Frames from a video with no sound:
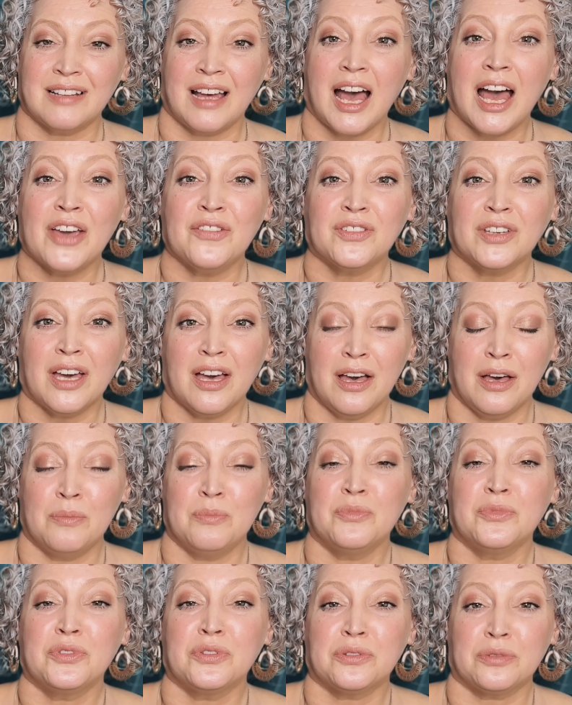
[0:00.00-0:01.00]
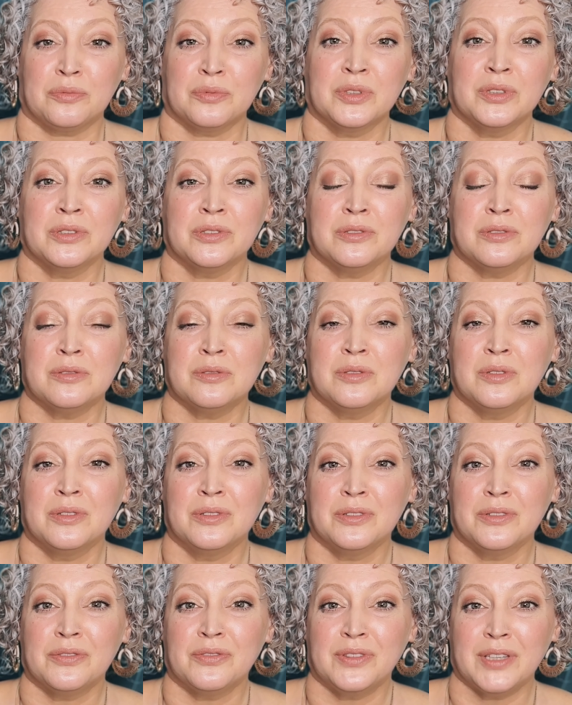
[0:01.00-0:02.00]
I've come through
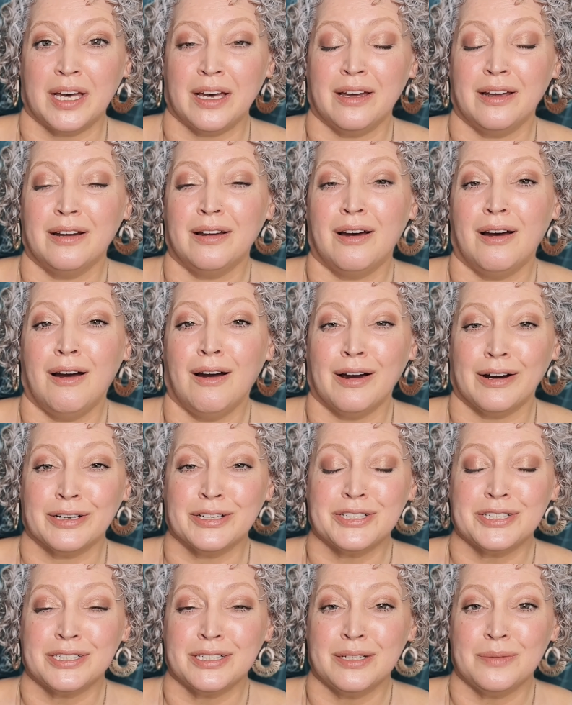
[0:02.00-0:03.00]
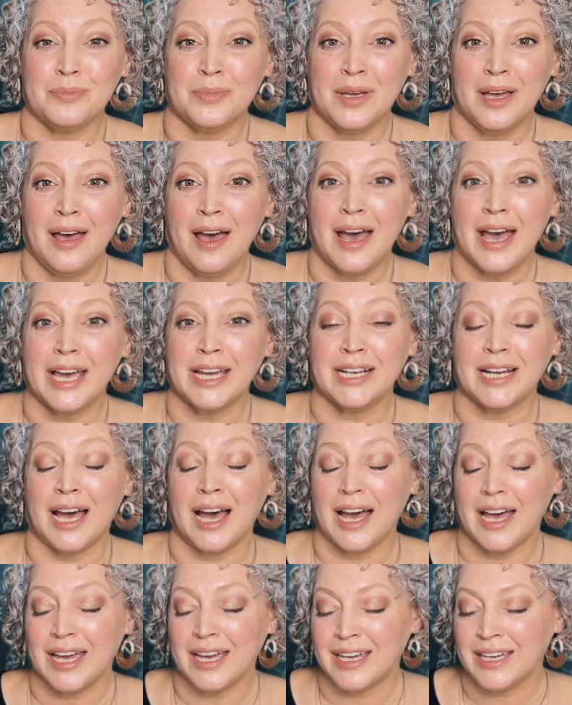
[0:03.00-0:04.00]
that hardship, and
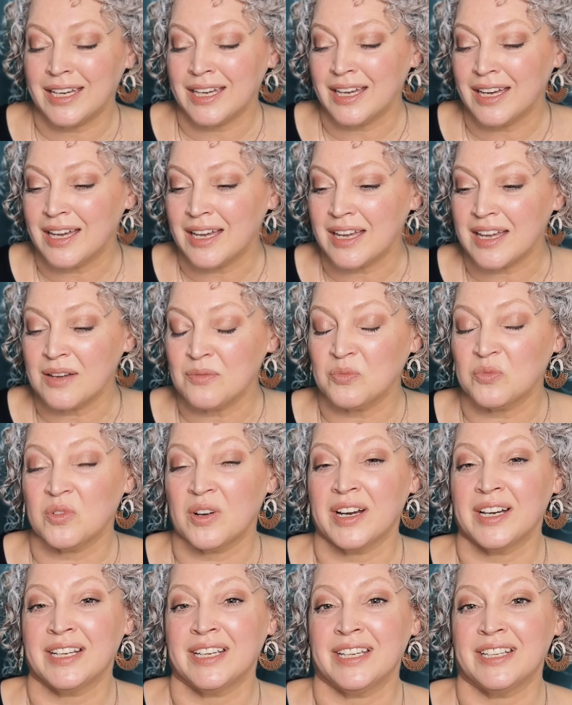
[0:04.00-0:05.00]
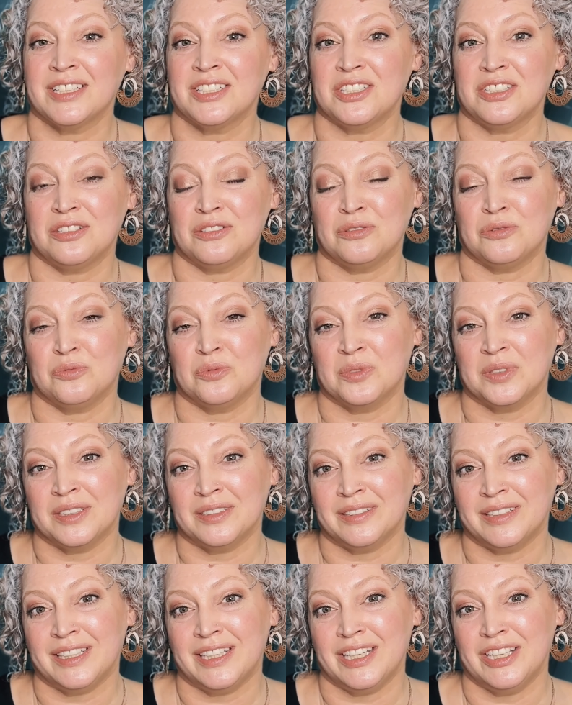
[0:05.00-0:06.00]
I am ready to
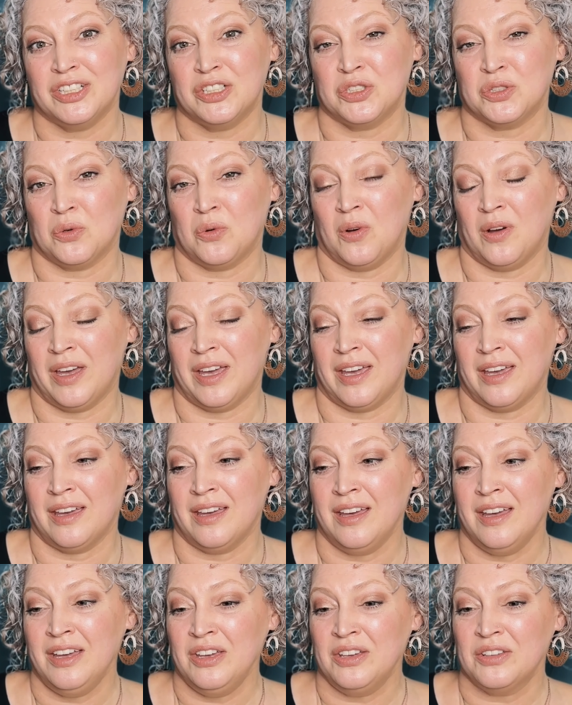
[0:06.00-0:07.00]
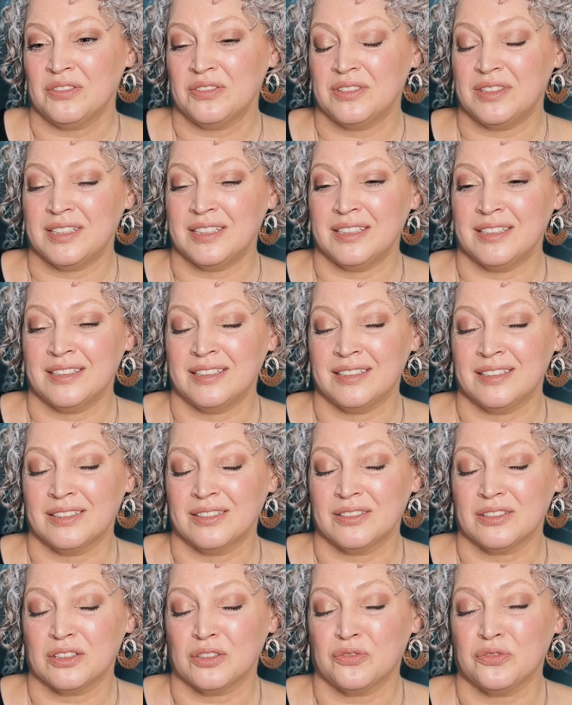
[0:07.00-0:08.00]
really enjoy the
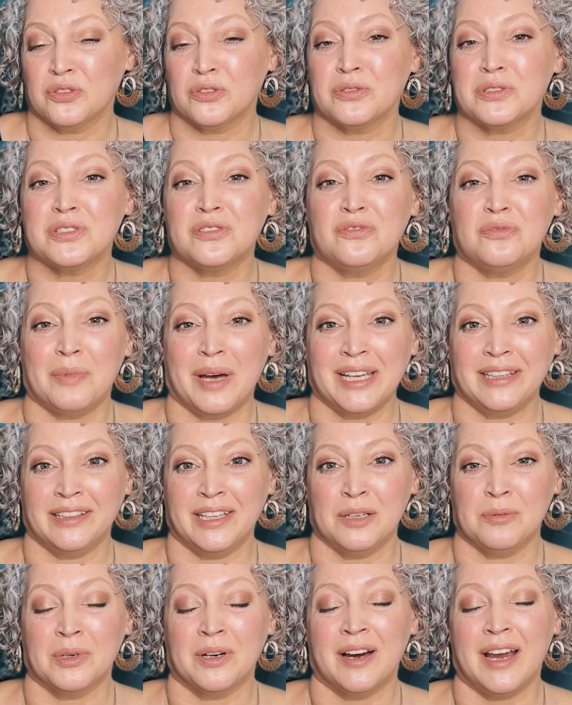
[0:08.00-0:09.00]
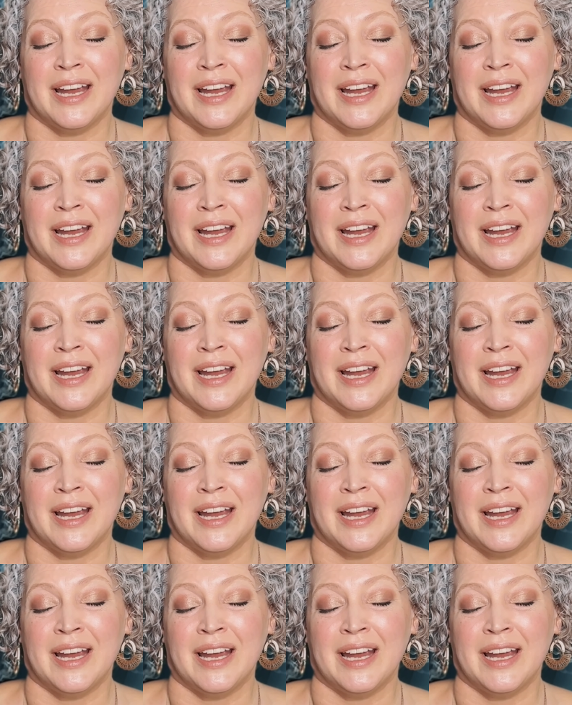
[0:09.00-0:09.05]
fruits of my labor.